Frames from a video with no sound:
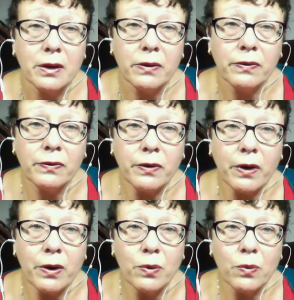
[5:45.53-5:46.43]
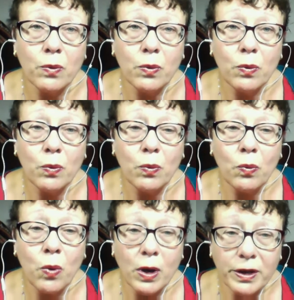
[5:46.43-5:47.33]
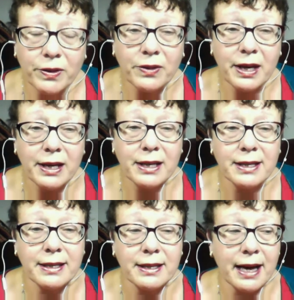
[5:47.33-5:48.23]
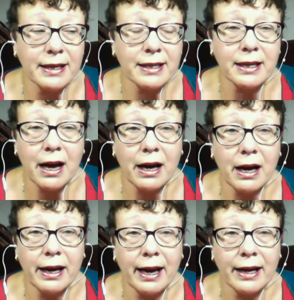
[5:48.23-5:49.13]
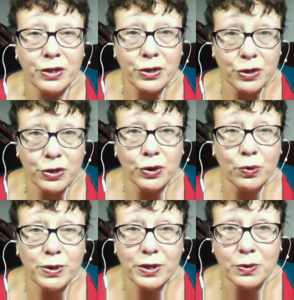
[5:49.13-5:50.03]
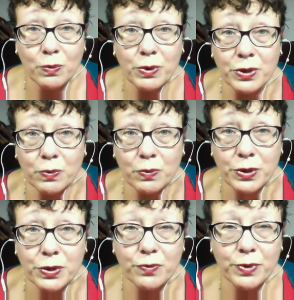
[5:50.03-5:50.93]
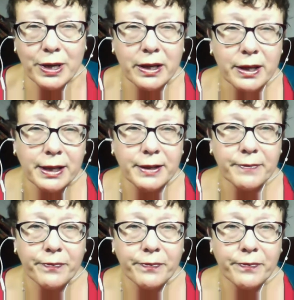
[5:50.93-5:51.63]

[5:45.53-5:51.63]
So one of the things that I had to do was to relearn it.